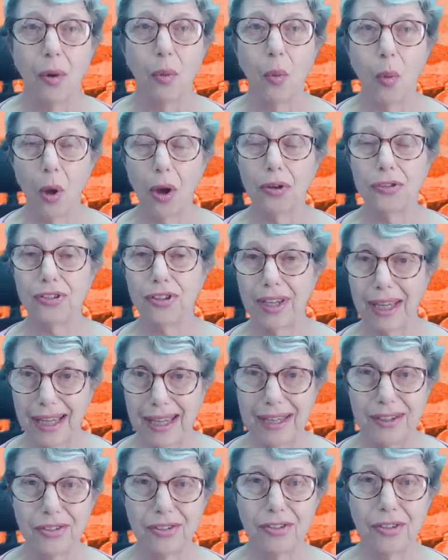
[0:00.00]
what
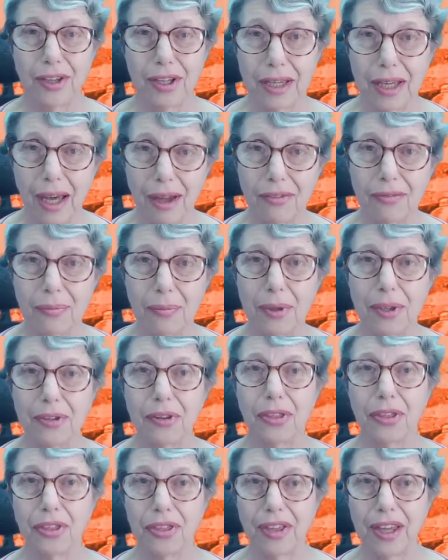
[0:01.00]
is the
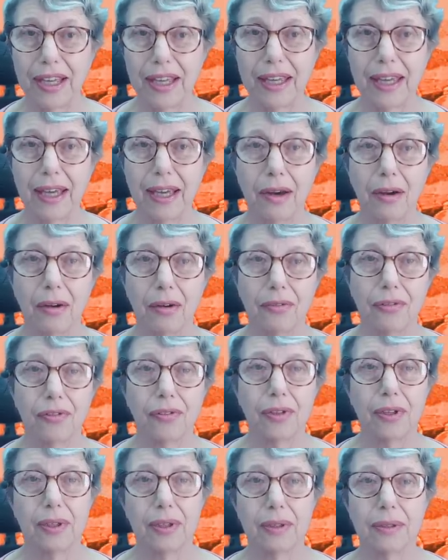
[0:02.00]
government thinking of?